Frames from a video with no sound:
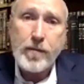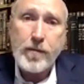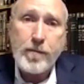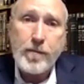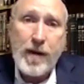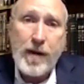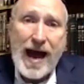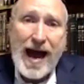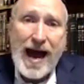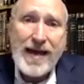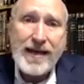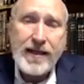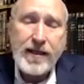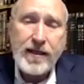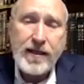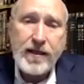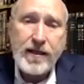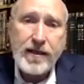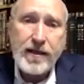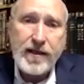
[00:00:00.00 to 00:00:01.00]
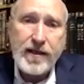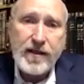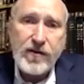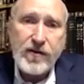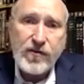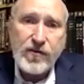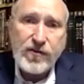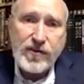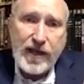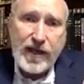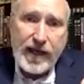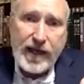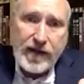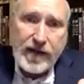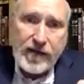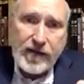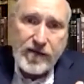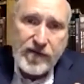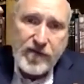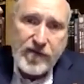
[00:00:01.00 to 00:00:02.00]
body is
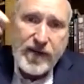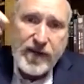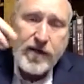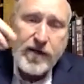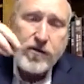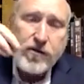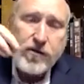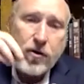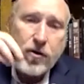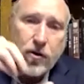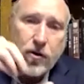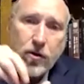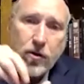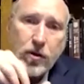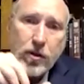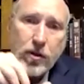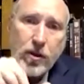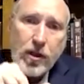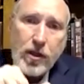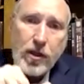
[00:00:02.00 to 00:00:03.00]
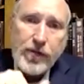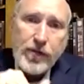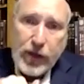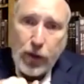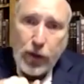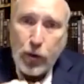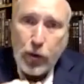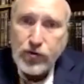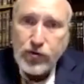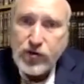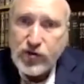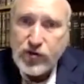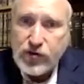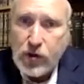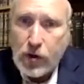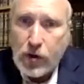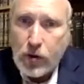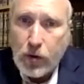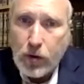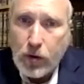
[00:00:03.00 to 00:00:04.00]
a vehicle that holds the
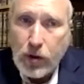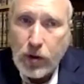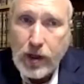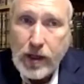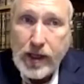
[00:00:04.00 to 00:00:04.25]
soul.